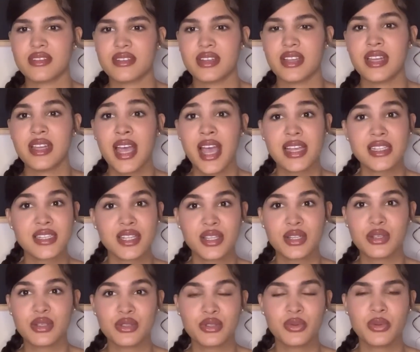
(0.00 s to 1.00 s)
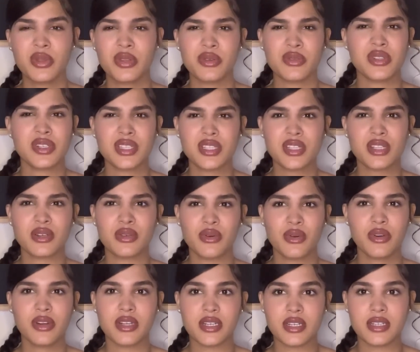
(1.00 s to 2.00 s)
it has nothing to do with you, just
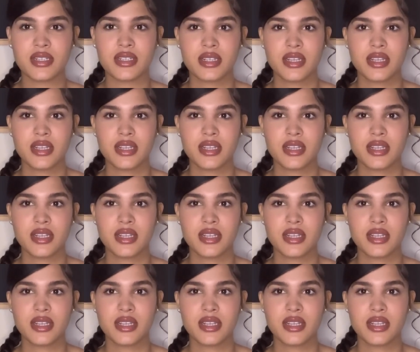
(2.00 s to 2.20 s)
ignore it.